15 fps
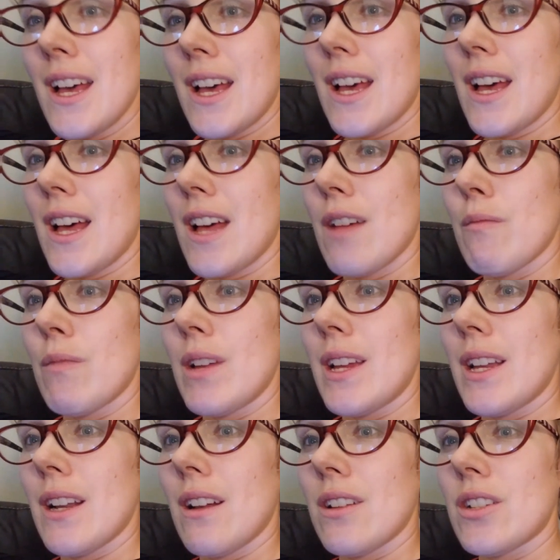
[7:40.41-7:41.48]
Um,
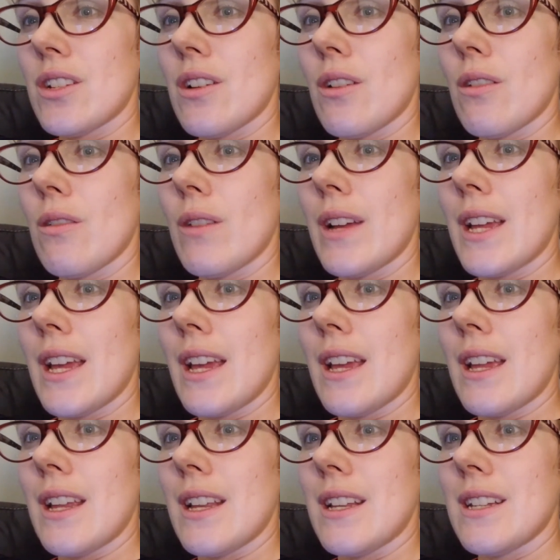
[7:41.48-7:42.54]
it also
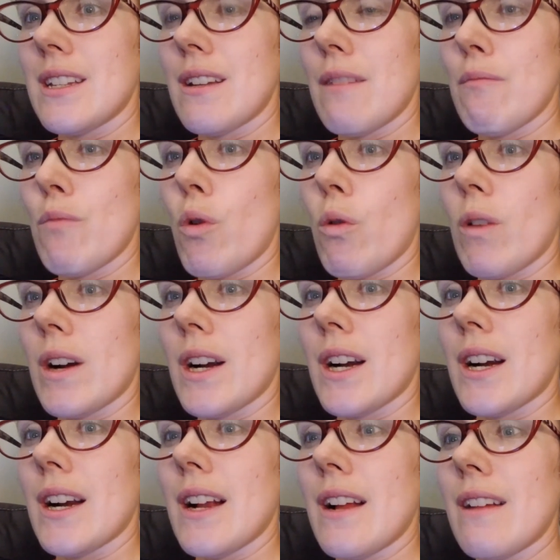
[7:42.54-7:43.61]
is
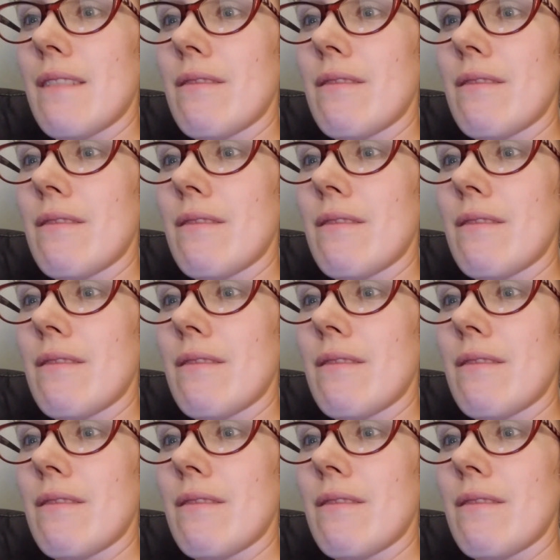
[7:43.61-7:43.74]
more